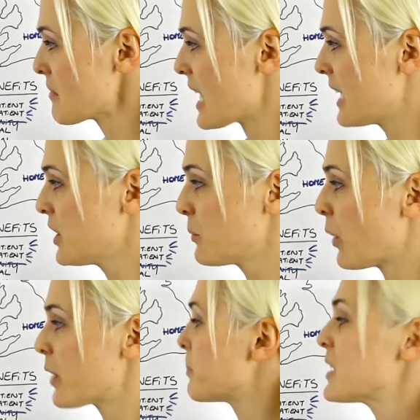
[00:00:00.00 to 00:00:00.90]
And you
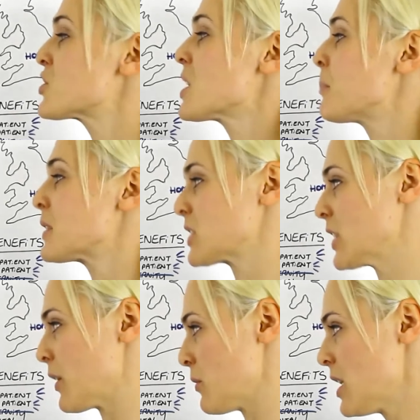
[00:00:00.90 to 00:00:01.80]
won't be cheaper to
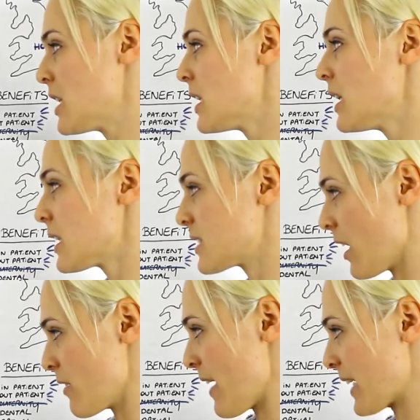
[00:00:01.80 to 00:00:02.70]
go
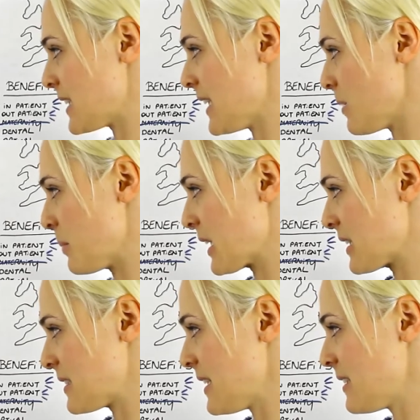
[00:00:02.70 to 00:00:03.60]
direct either, because
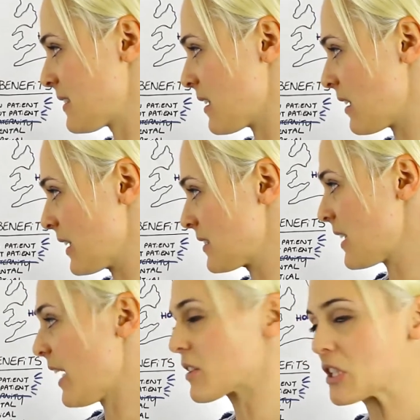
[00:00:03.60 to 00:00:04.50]
these guys, the
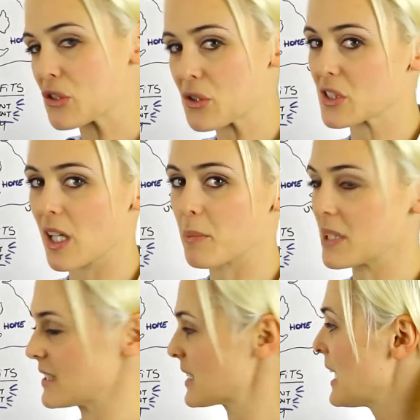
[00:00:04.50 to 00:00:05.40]
health insurance
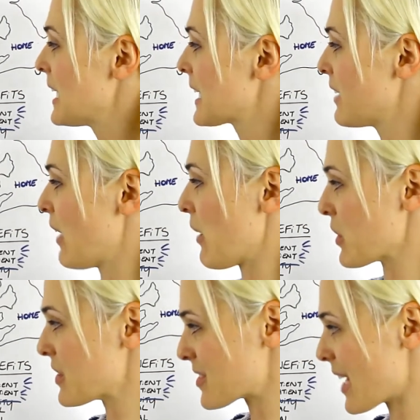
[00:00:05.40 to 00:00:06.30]
companies, give out the
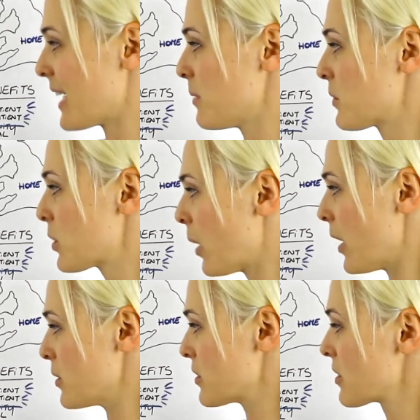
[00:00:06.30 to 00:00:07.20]
same
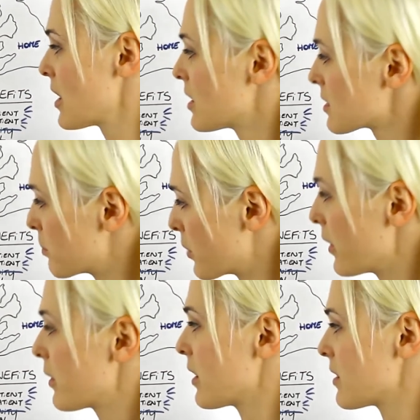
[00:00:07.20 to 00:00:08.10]
quotes to
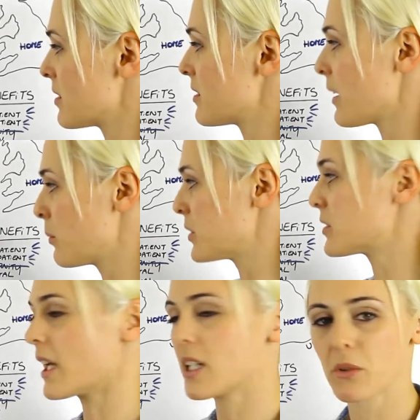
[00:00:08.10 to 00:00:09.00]
brokers as they would to
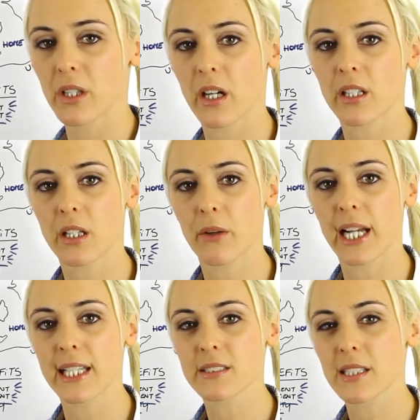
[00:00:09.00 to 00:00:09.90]
anyone going
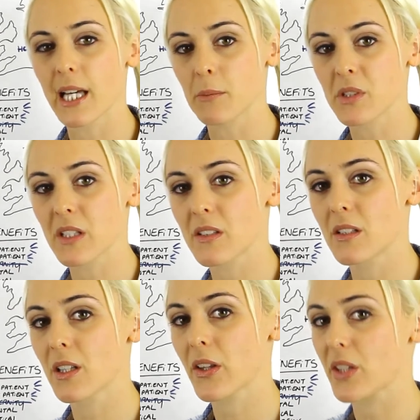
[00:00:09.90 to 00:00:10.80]
directly to them. So that's
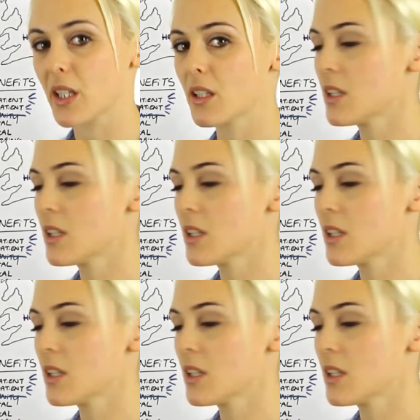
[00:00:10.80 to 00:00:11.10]
another thing.